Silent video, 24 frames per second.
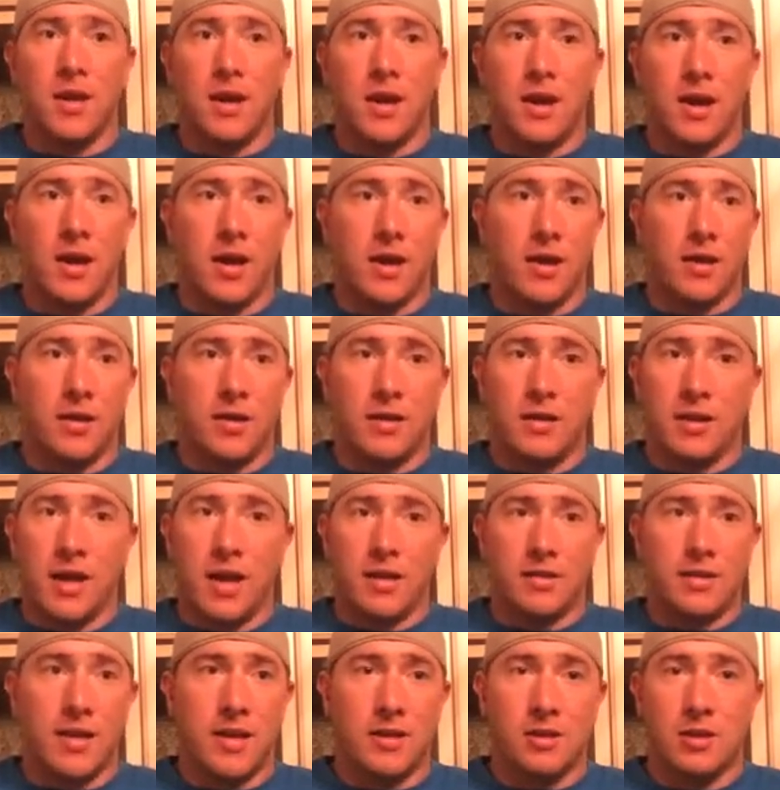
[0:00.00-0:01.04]
And
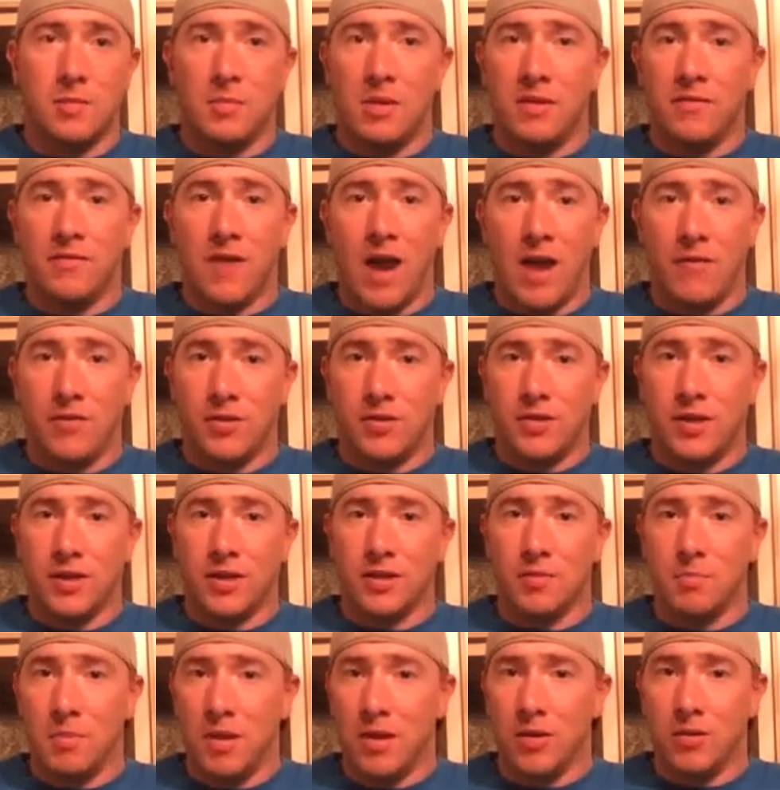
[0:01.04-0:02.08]
that tends to be 5 or
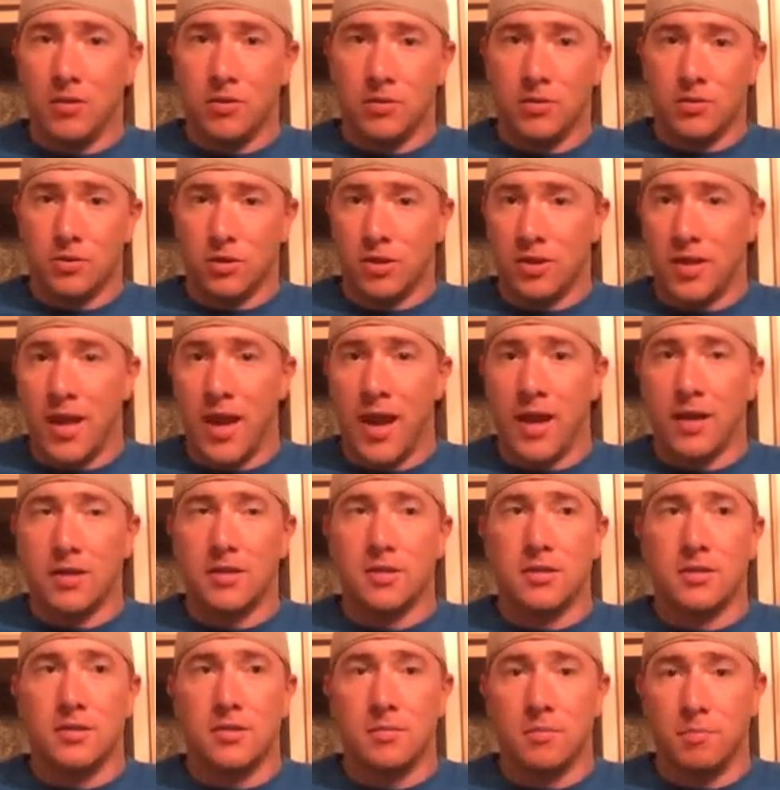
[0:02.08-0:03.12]
6 meals or
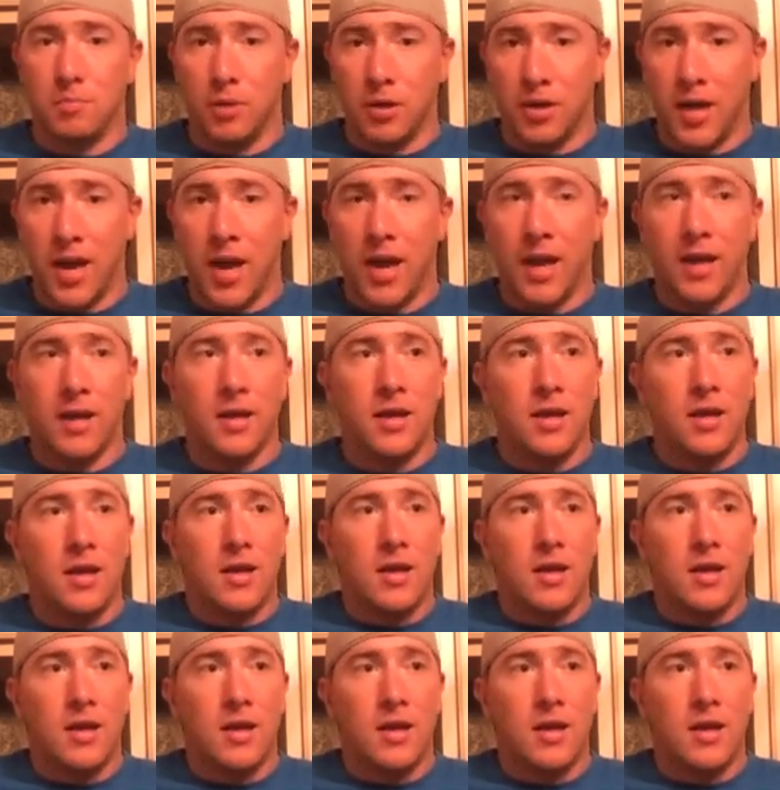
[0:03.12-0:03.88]
snacks per day.